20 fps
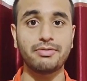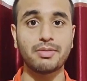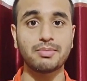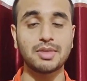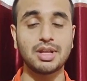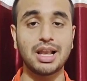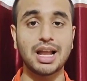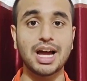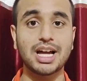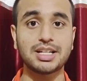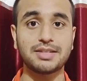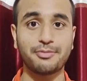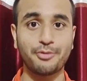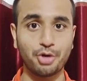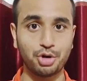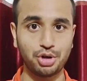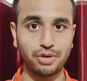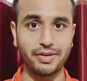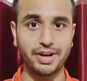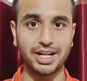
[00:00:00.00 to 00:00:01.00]
from the last
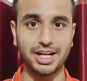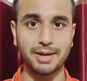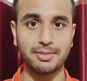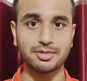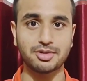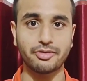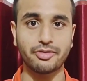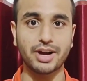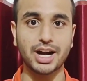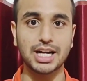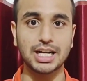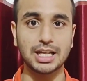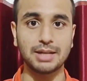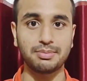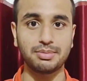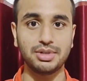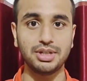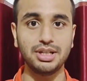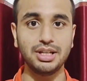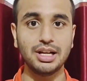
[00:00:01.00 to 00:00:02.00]
45 attempts of
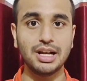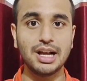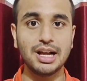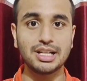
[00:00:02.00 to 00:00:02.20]
RTP.